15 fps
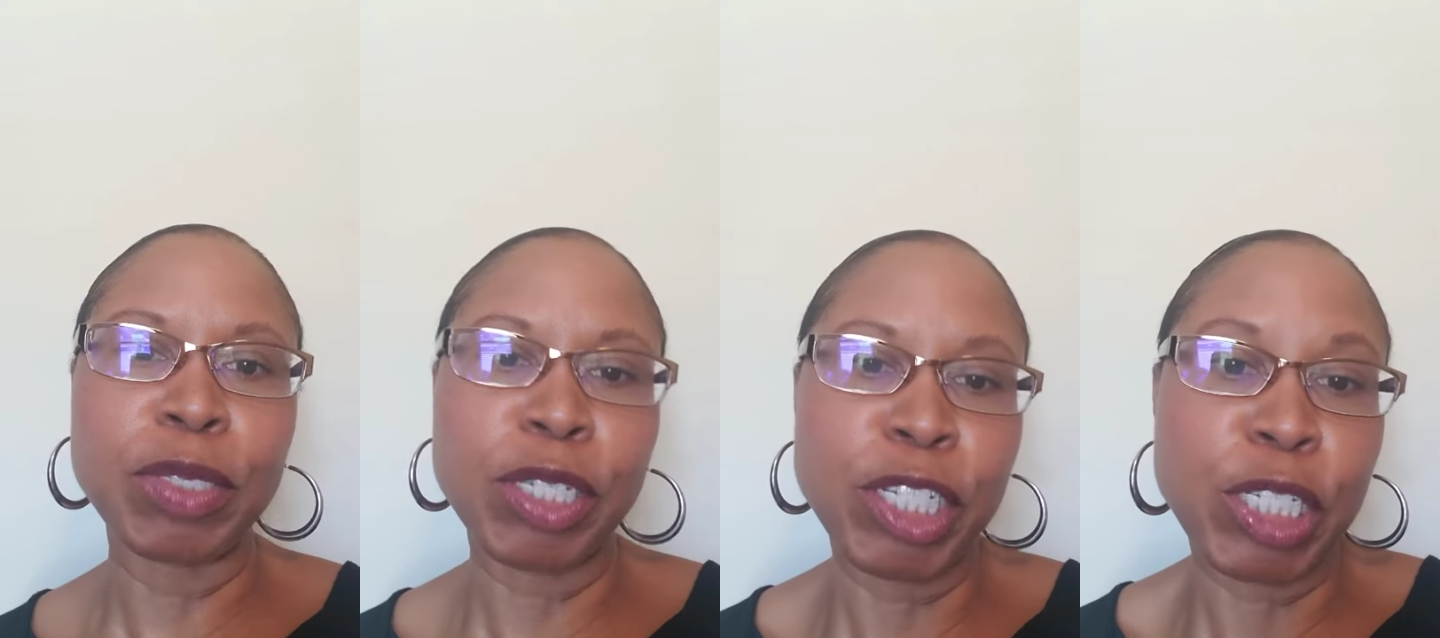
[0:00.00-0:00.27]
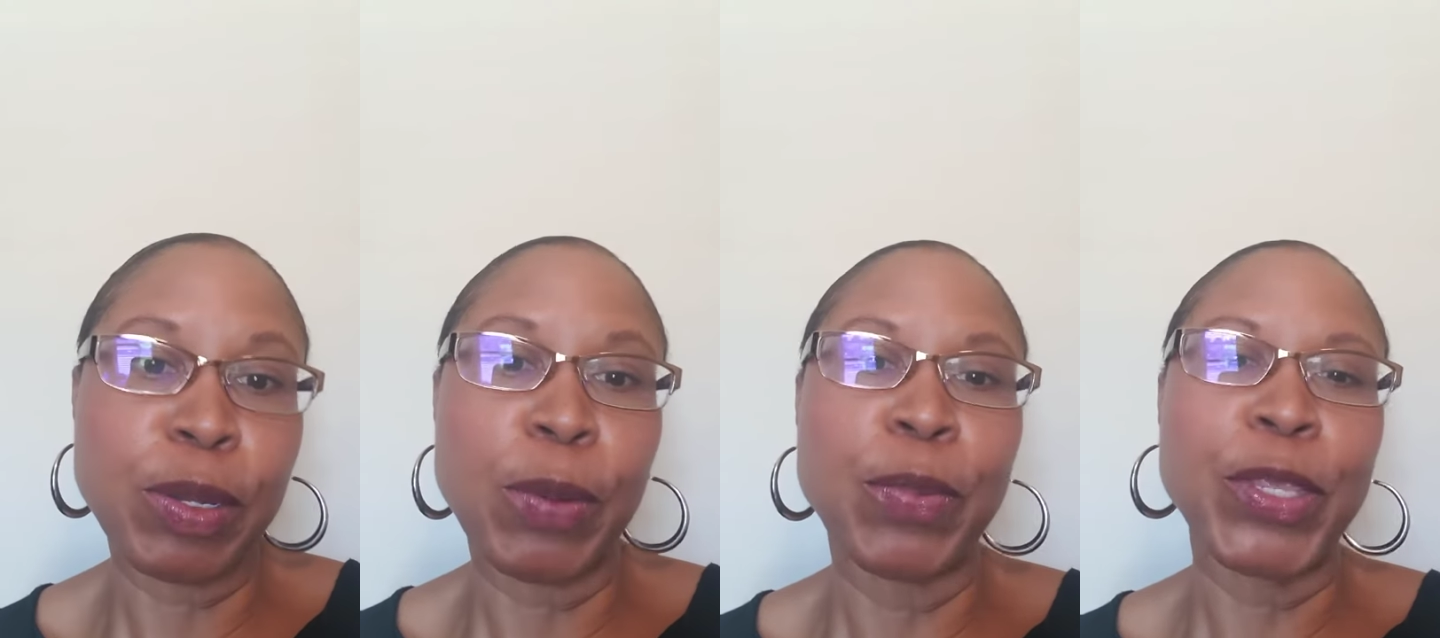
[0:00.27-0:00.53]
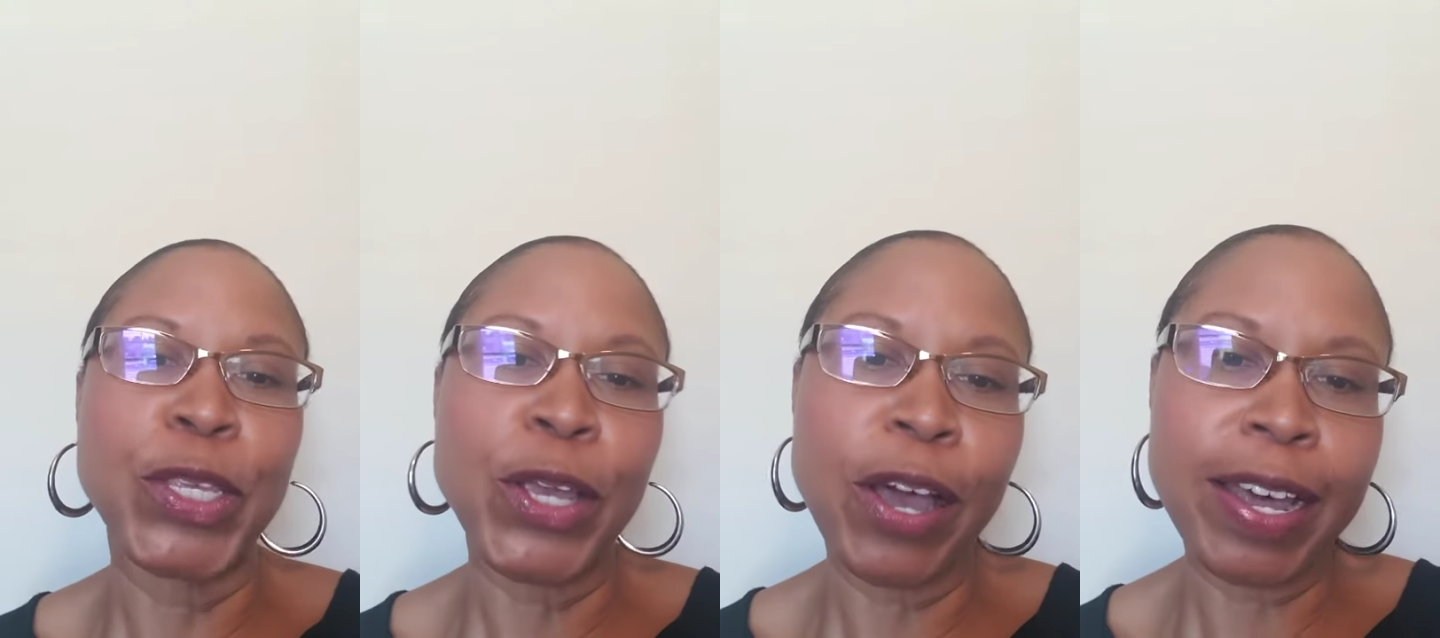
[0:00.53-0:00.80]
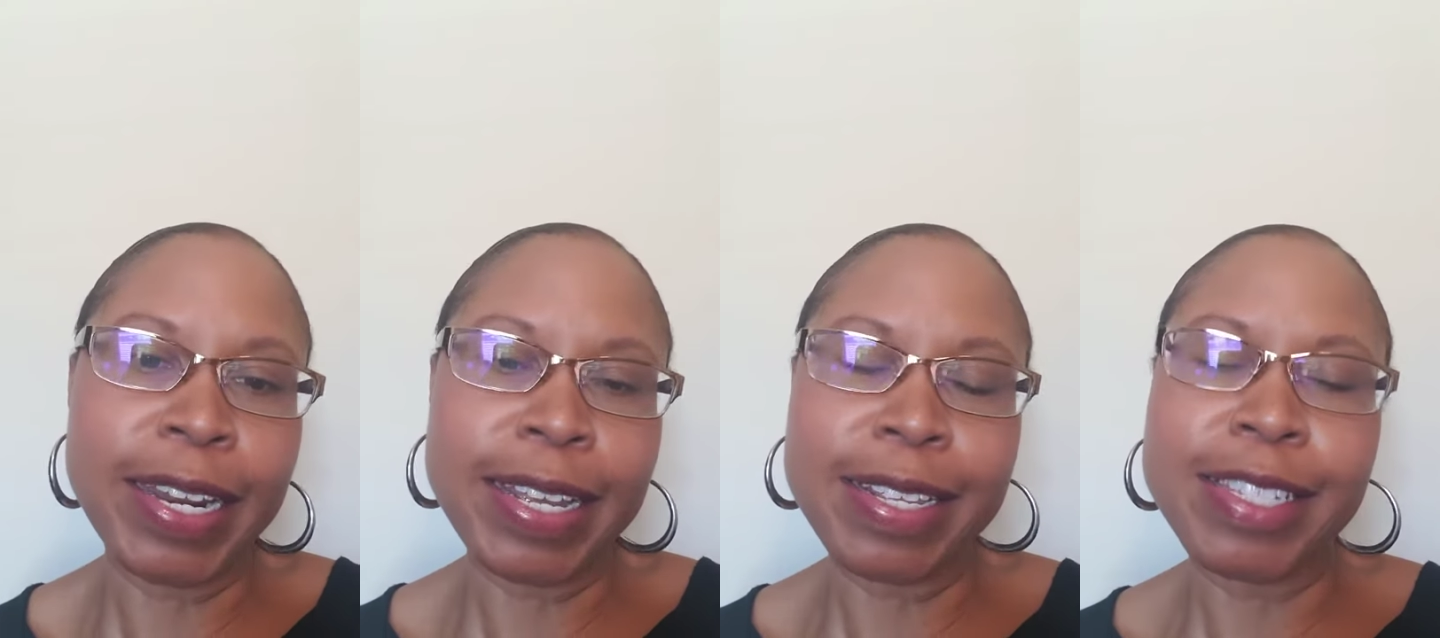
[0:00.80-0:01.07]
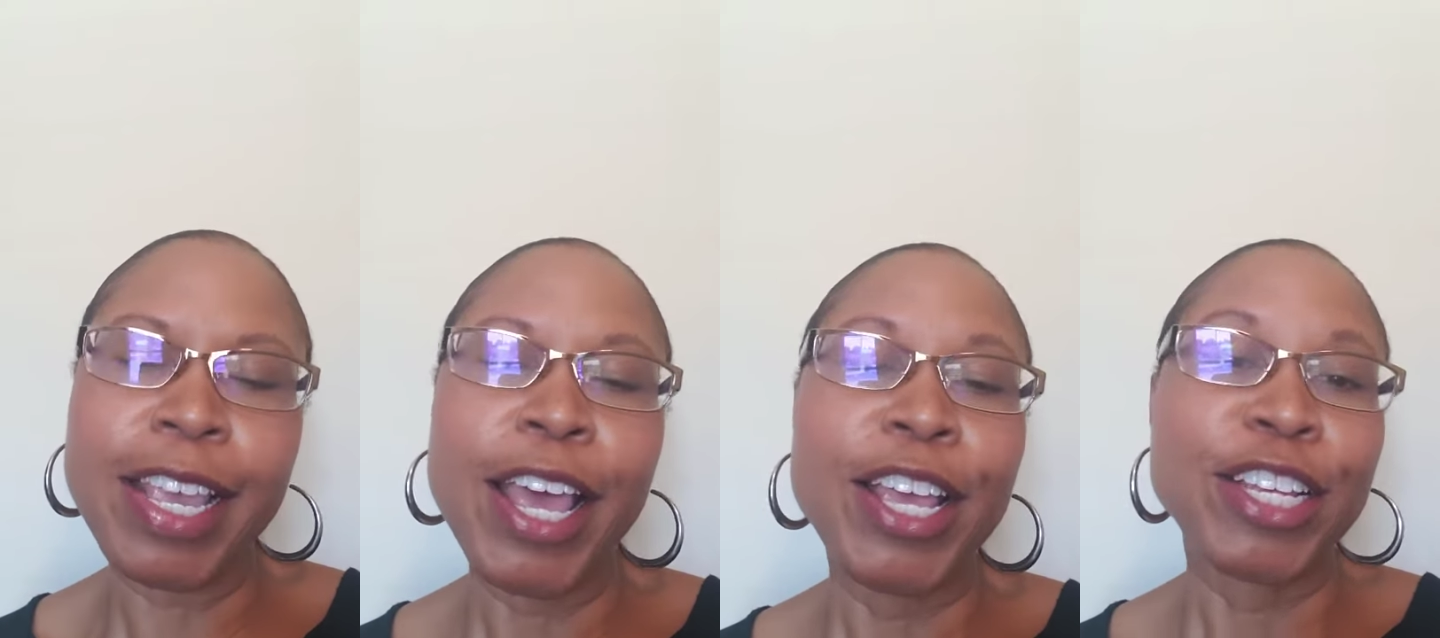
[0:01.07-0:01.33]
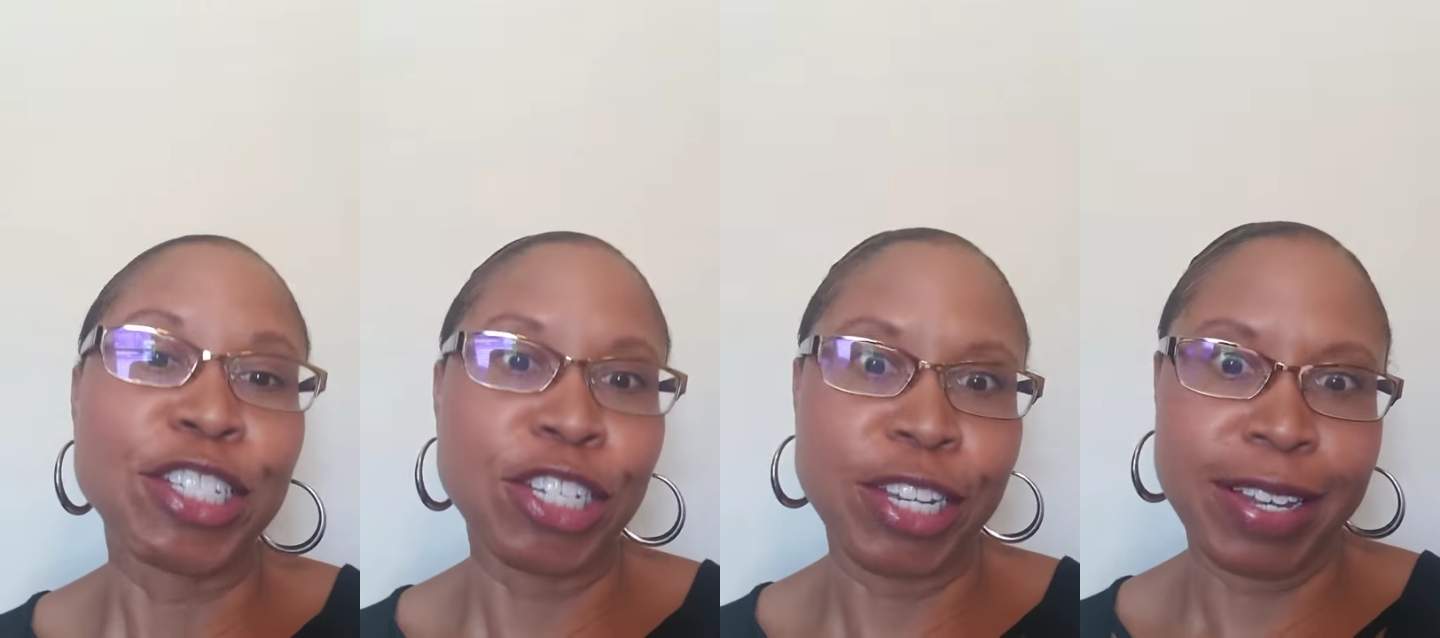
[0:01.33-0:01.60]
sit with the audience,
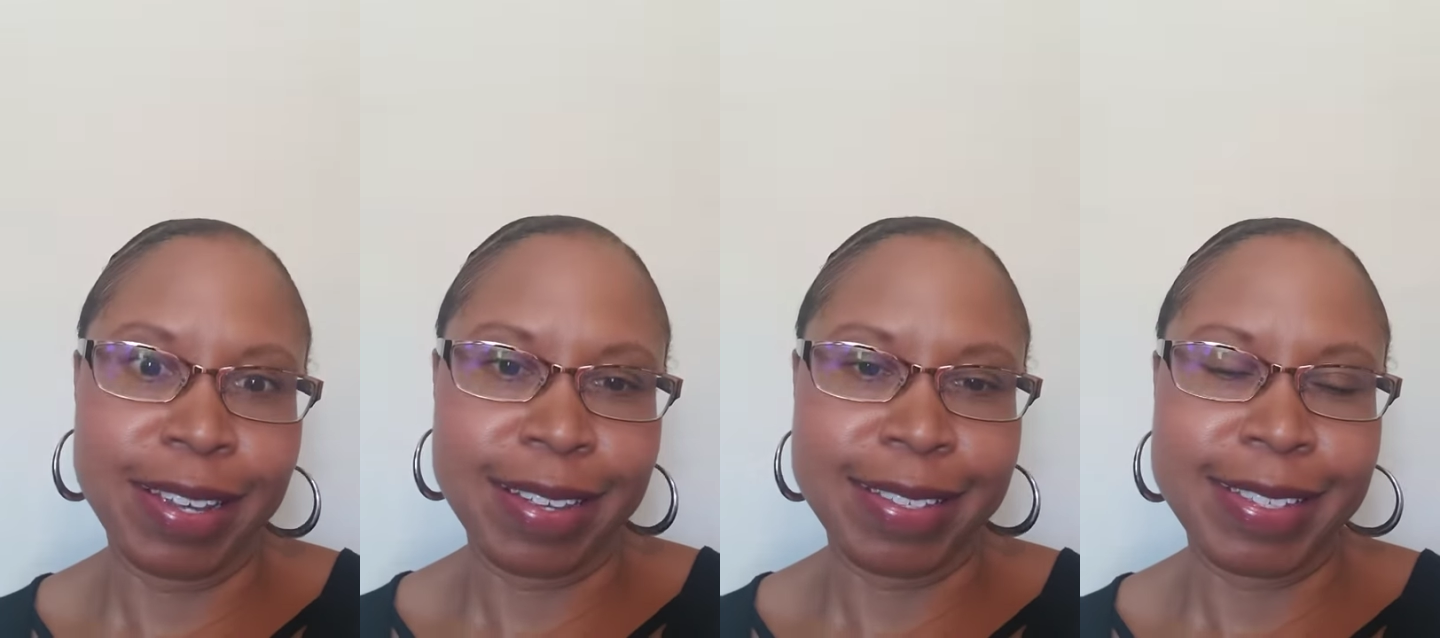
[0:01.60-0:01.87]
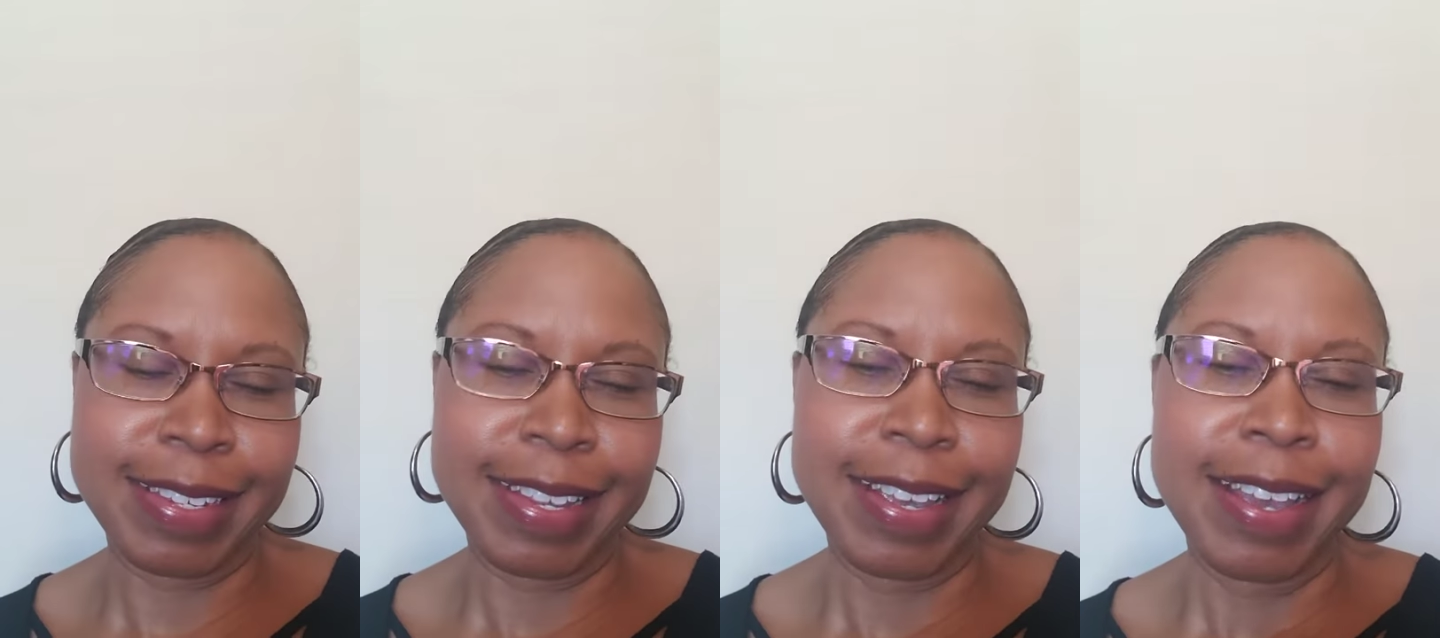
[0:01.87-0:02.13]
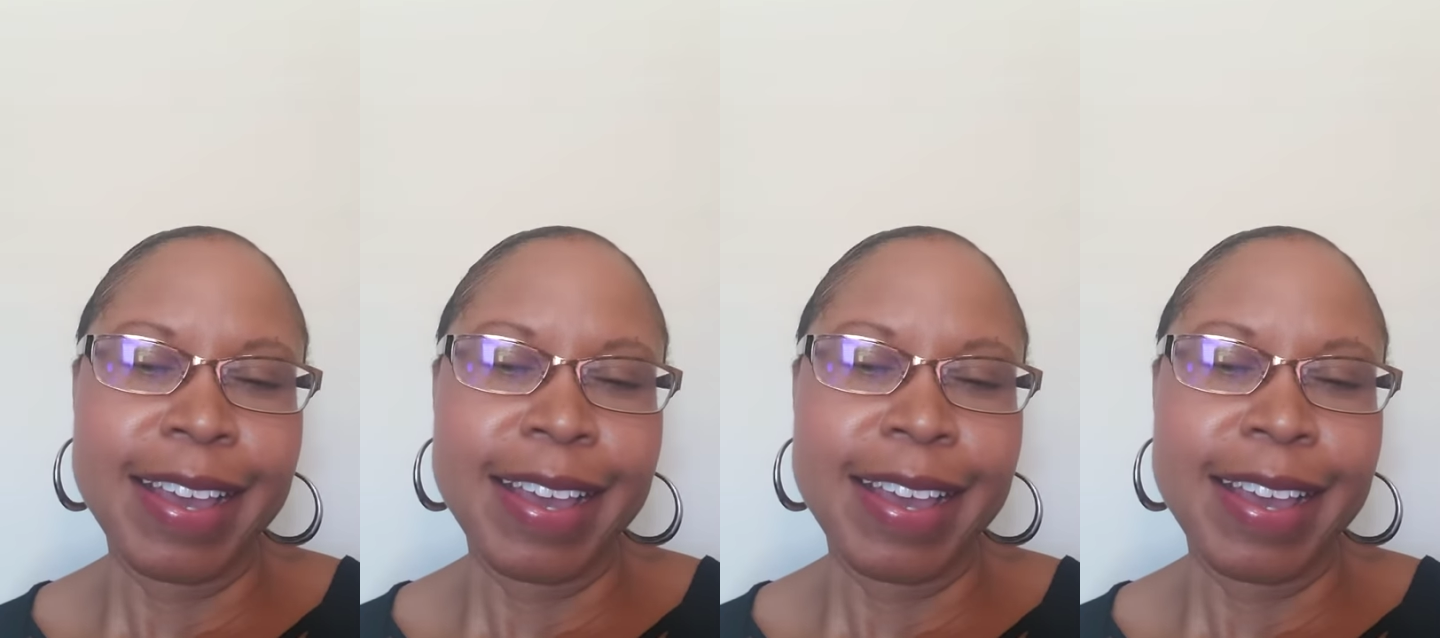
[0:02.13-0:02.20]
she is.